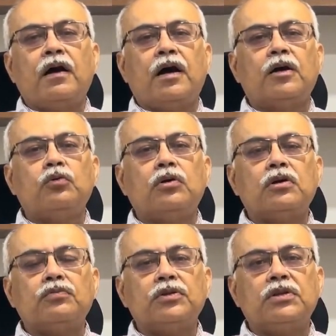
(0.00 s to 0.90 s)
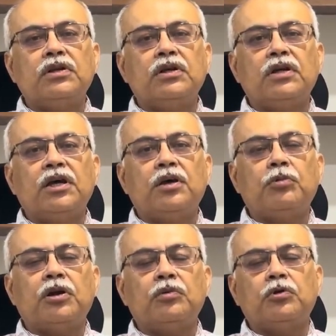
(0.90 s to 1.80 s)
I work with the
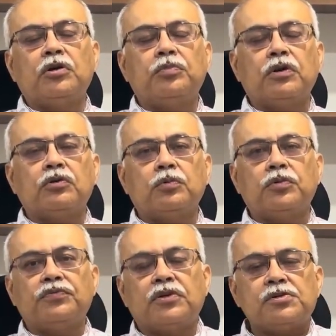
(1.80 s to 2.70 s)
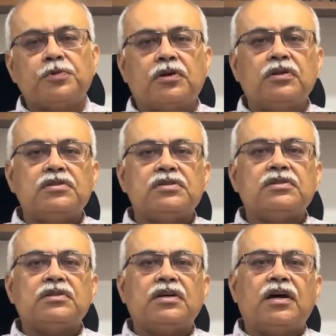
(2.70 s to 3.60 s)
AMRI Manipal group of hospitals
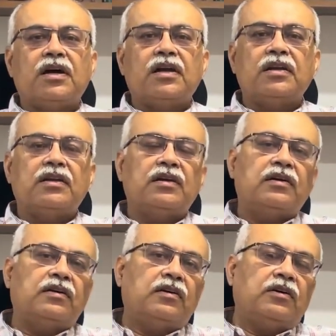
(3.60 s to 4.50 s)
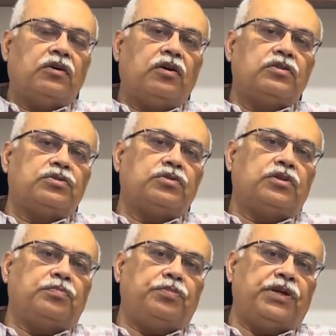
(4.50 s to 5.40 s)
and also the
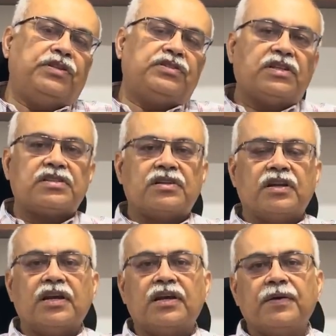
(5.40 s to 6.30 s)
Breathe Chest Clinic.